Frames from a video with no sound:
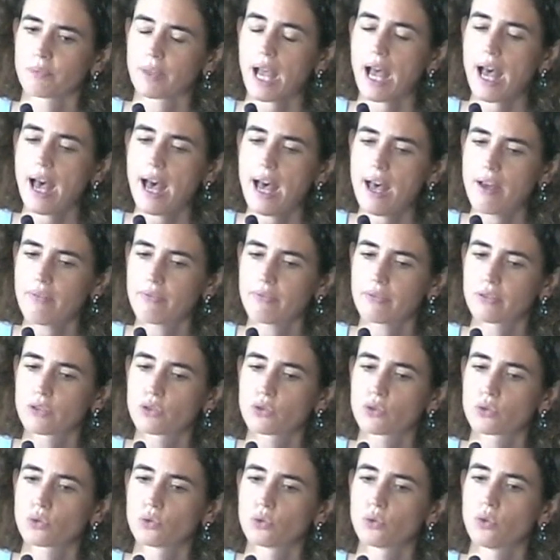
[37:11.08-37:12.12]
have
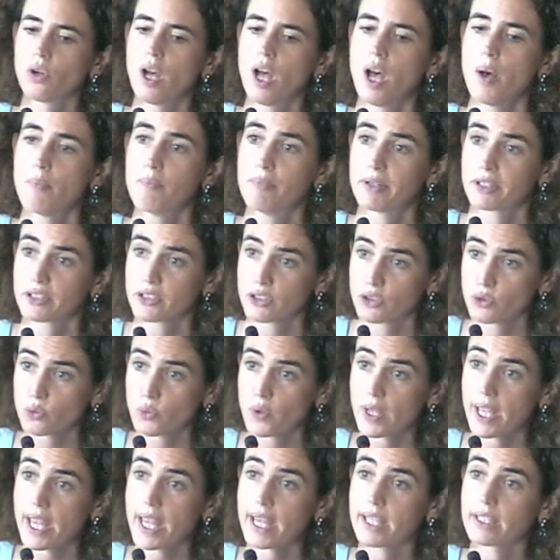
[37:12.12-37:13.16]
to
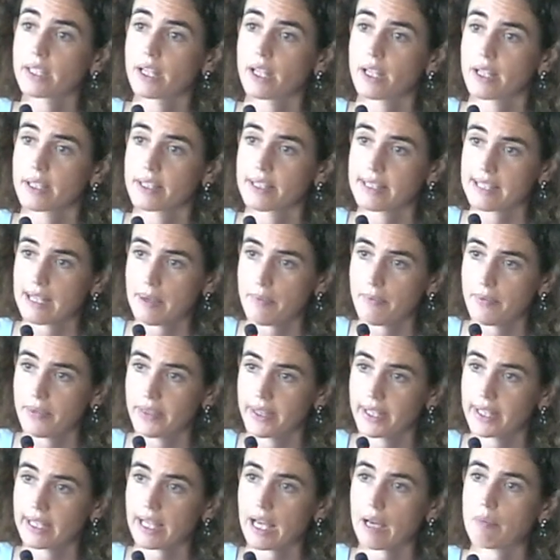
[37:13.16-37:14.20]
persuade
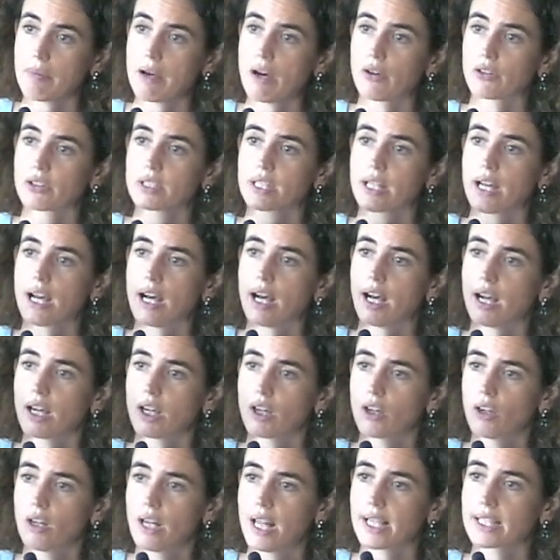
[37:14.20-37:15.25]
something about a
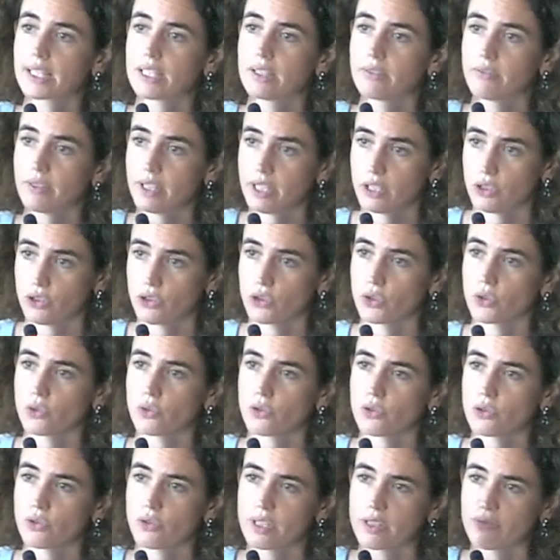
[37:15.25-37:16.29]
collective issue.
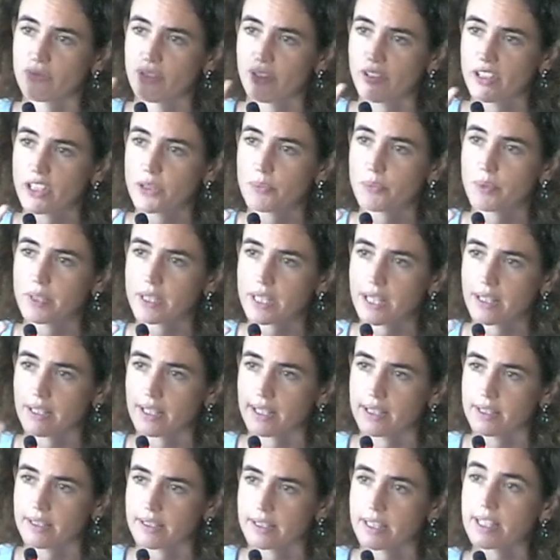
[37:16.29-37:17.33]
So it's very
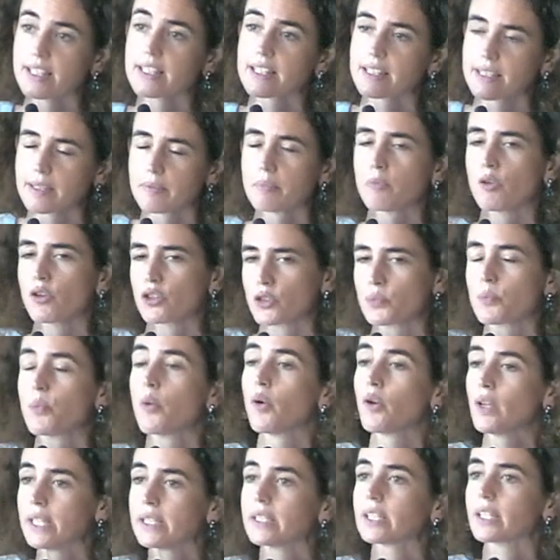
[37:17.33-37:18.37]
specific. It's the most
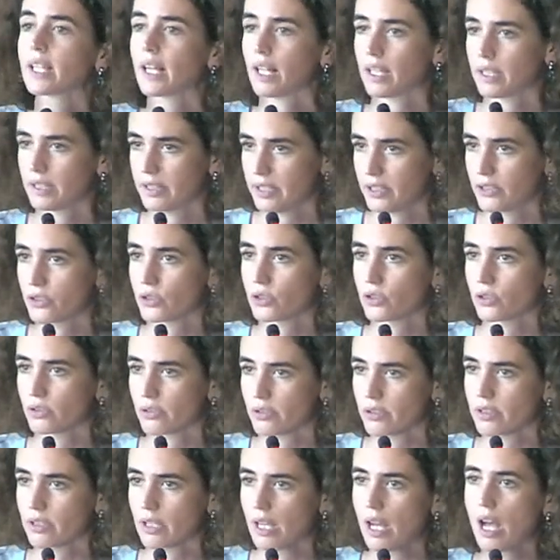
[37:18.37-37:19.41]
political
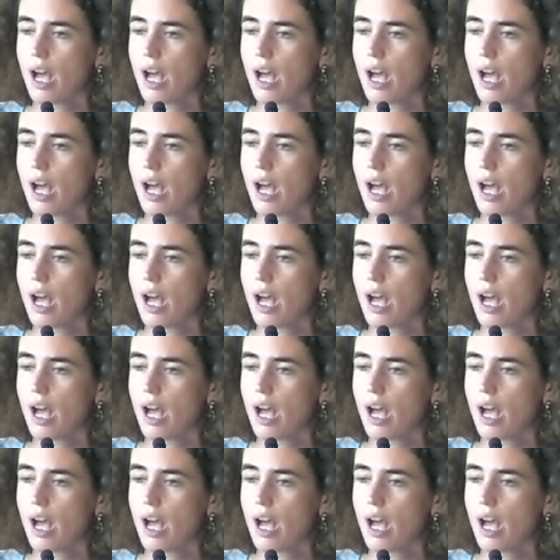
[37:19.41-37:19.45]
discourse.